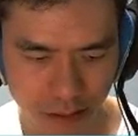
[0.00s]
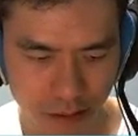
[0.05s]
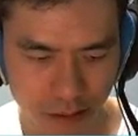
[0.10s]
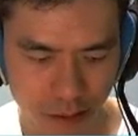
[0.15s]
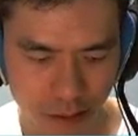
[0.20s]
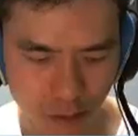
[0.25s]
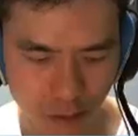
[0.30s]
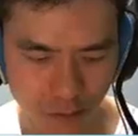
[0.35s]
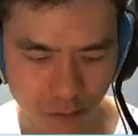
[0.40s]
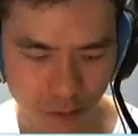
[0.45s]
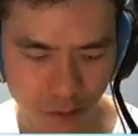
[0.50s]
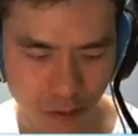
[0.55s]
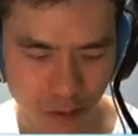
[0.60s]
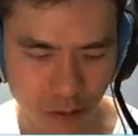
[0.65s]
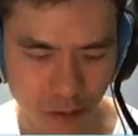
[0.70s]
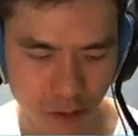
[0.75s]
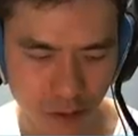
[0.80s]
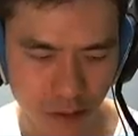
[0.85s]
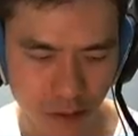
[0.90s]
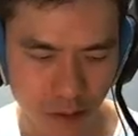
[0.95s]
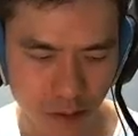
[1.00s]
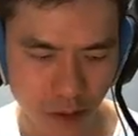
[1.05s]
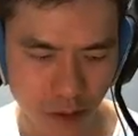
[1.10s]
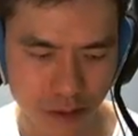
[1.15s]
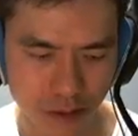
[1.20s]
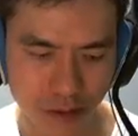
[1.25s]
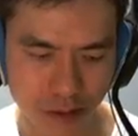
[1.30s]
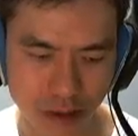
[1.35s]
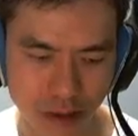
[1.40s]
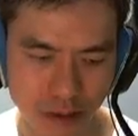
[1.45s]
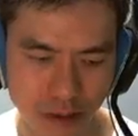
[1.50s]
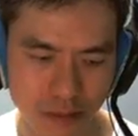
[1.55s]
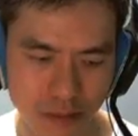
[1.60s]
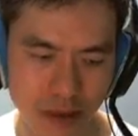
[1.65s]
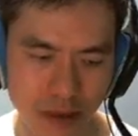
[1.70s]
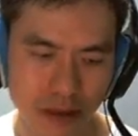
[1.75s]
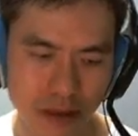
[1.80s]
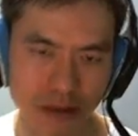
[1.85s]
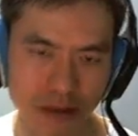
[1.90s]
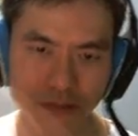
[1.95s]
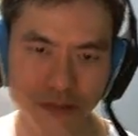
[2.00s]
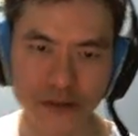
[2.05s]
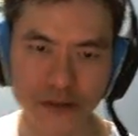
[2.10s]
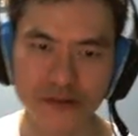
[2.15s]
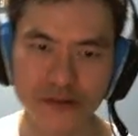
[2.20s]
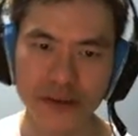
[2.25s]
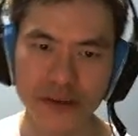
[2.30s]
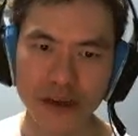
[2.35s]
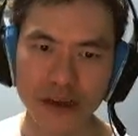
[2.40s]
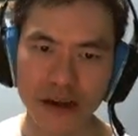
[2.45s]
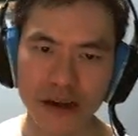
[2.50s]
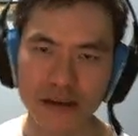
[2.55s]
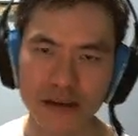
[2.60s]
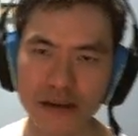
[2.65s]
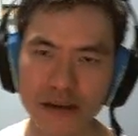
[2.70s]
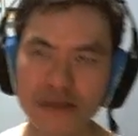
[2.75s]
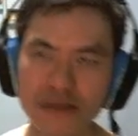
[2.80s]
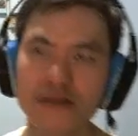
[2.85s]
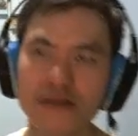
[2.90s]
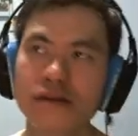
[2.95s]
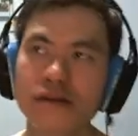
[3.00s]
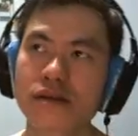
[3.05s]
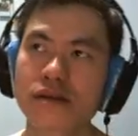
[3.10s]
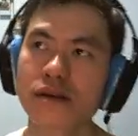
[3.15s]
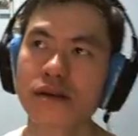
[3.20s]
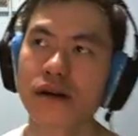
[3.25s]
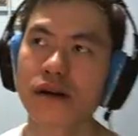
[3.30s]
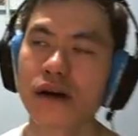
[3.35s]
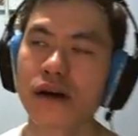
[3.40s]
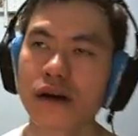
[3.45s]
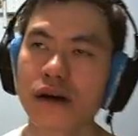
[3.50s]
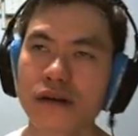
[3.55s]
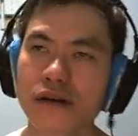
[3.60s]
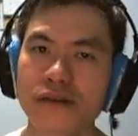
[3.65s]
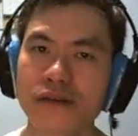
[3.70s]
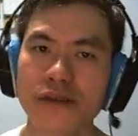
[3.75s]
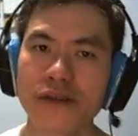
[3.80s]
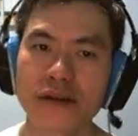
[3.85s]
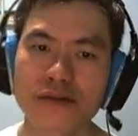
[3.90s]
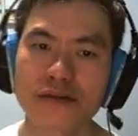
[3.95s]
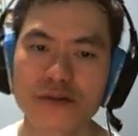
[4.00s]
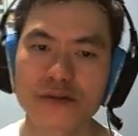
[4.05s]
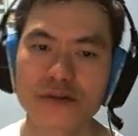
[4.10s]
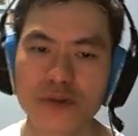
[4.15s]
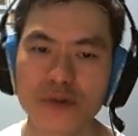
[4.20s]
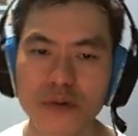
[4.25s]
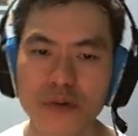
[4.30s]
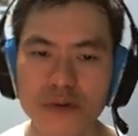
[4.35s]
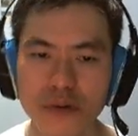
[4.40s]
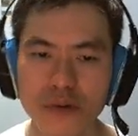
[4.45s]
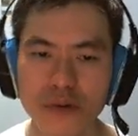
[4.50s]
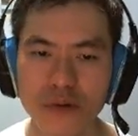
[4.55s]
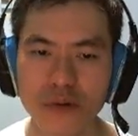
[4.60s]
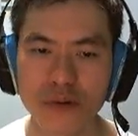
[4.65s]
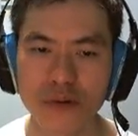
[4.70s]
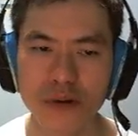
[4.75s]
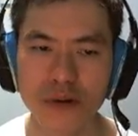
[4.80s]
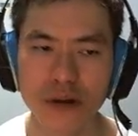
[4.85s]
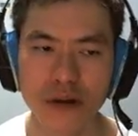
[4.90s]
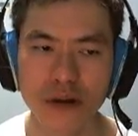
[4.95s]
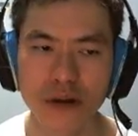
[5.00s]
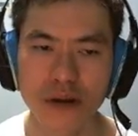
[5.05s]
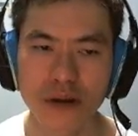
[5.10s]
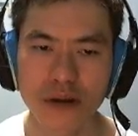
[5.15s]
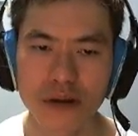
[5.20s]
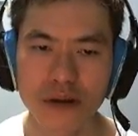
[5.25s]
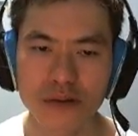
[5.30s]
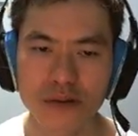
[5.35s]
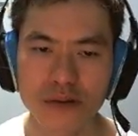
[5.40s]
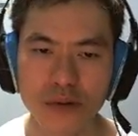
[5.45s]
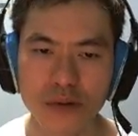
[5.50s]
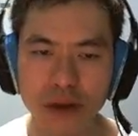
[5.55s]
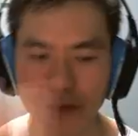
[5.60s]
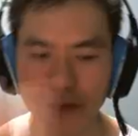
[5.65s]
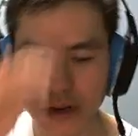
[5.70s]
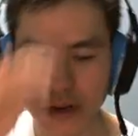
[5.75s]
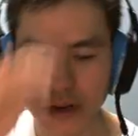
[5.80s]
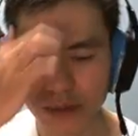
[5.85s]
So for Guan Yu team, the first 3 characters, if I don't have any